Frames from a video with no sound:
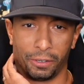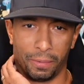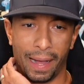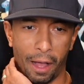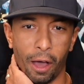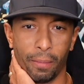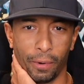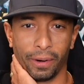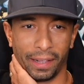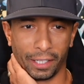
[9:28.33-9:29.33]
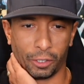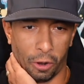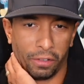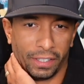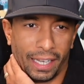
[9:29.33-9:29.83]
my onboarding that's
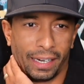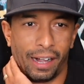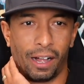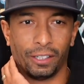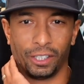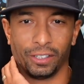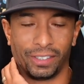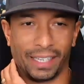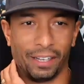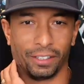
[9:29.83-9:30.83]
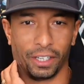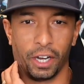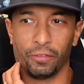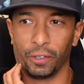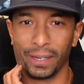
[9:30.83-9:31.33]
called the Psychology of Sales and
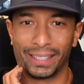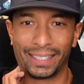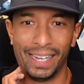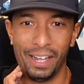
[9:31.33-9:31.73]
Influence,